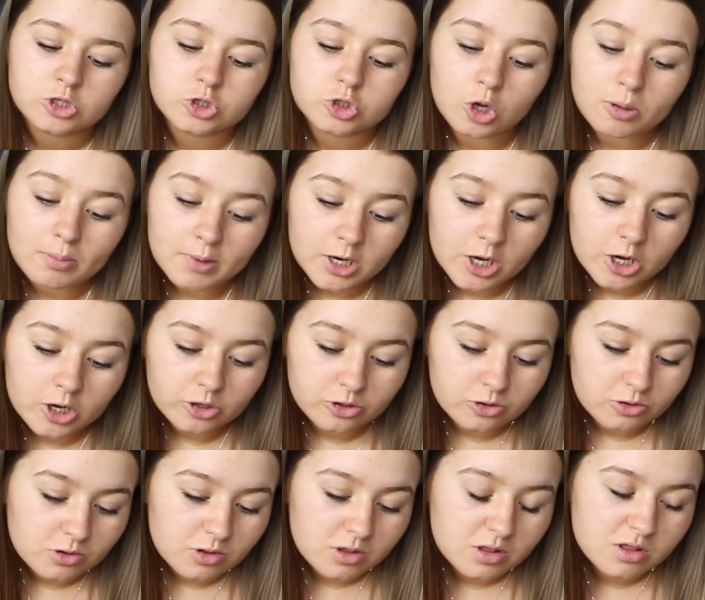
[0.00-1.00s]

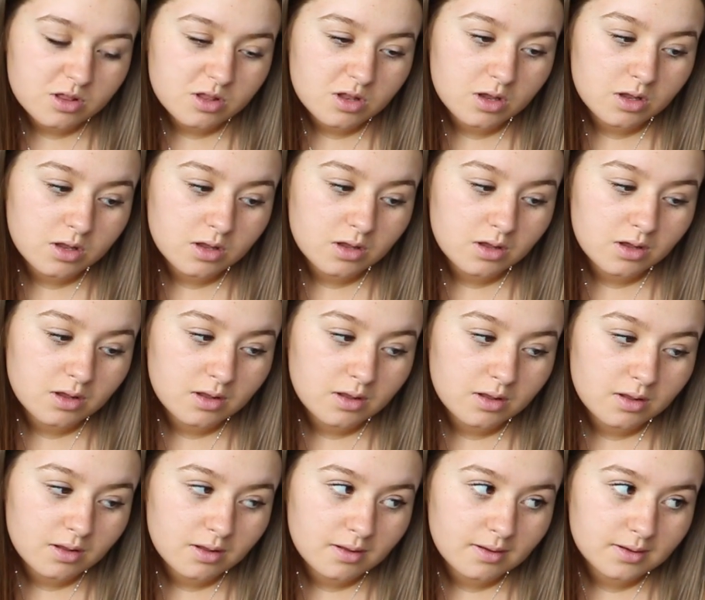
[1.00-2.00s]
Domino's,
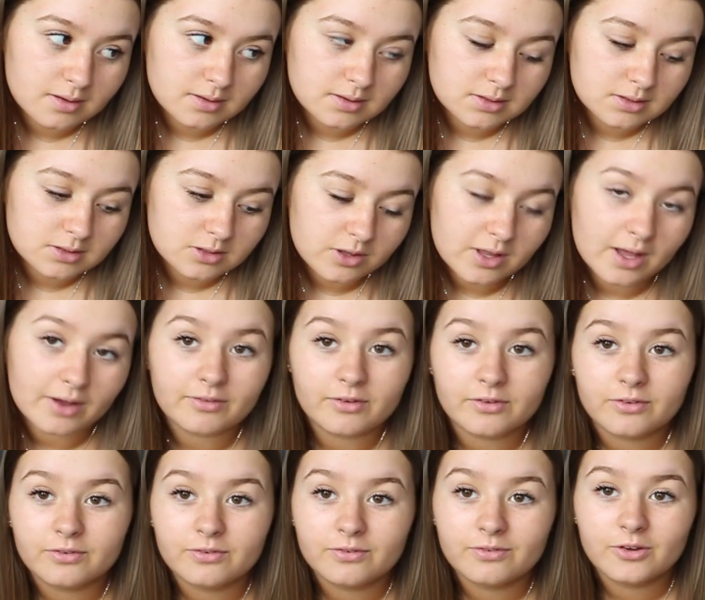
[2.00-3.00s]
because I have
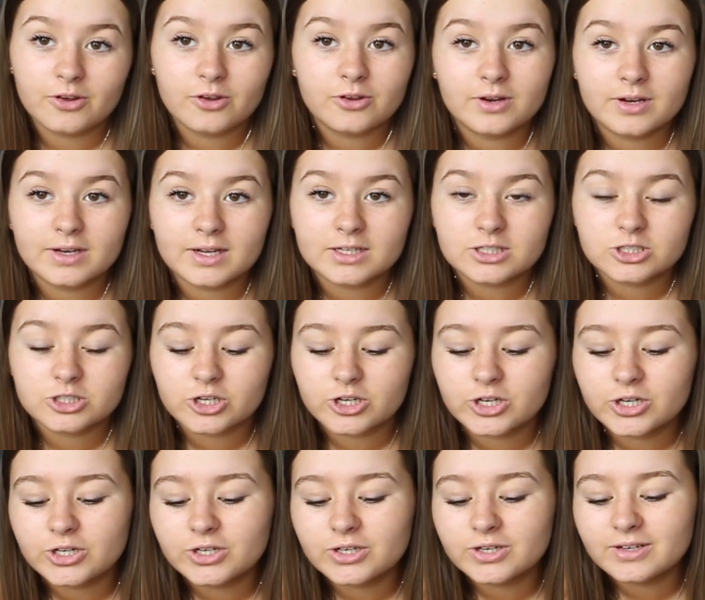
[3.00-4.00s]
a food
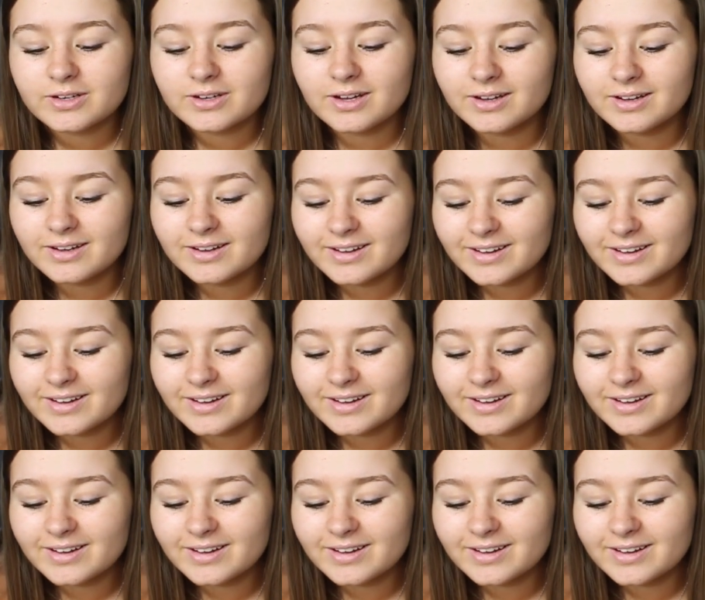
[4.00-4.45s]
addiction.